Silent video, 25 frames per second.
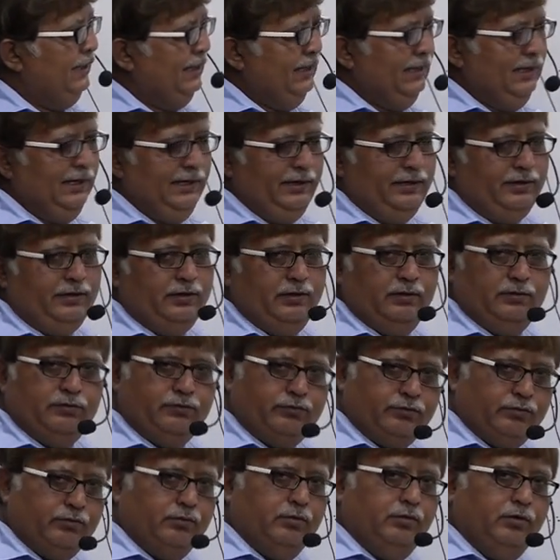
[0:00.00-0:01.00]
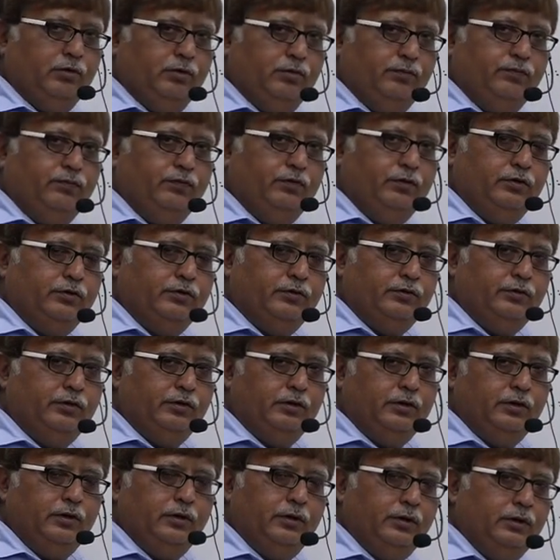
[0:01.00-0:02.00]
Let us go for
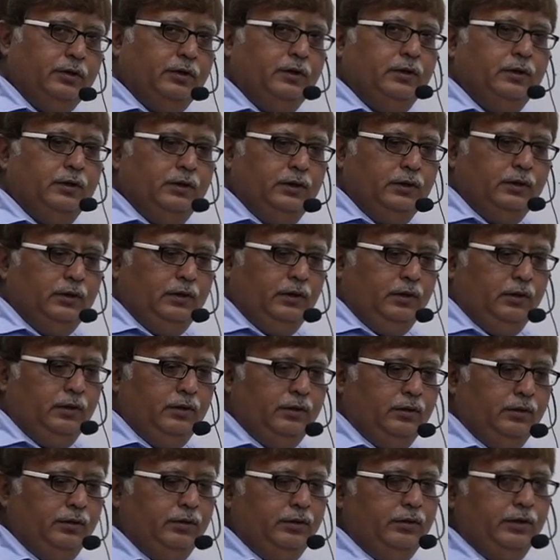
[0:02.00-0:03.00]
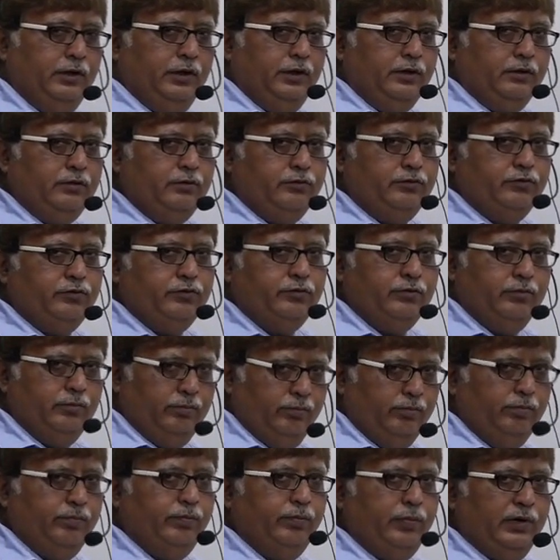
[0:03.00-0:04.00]
the next
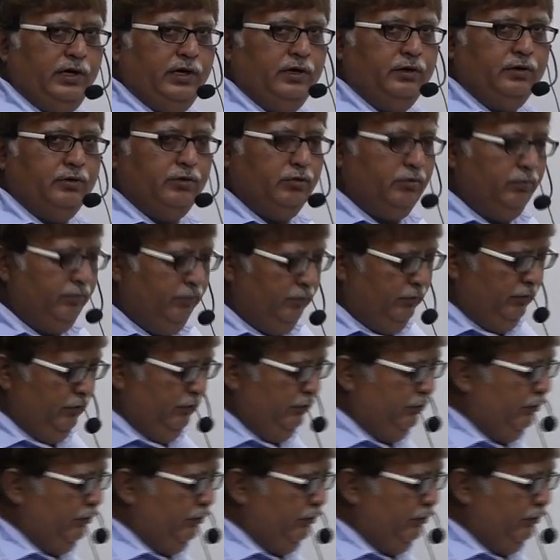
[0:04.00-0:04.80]
part of the